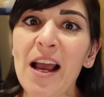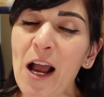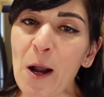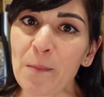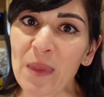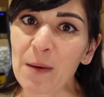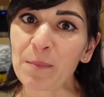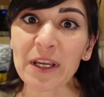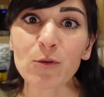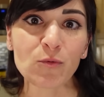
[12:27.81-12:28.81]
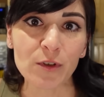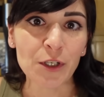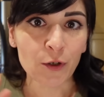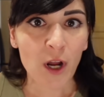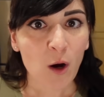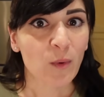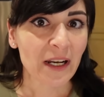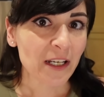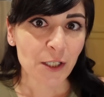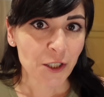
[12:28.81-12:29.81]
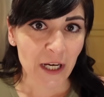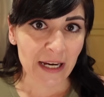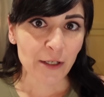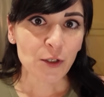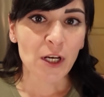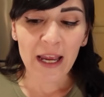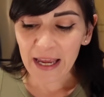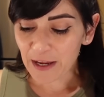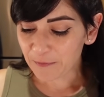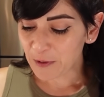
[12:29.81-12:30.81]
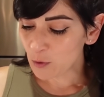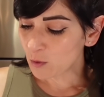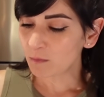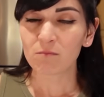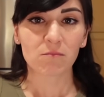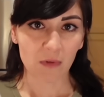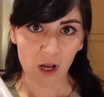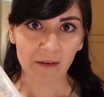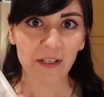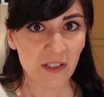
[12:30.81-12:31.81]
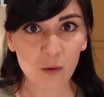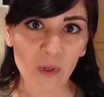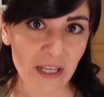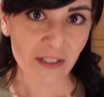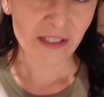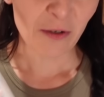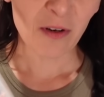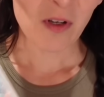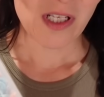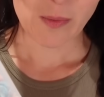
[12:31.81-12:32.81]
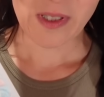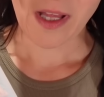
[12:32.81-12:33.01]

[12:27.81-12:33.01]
um, but you, you're not ready to change, if you, obviously we eat cereal because we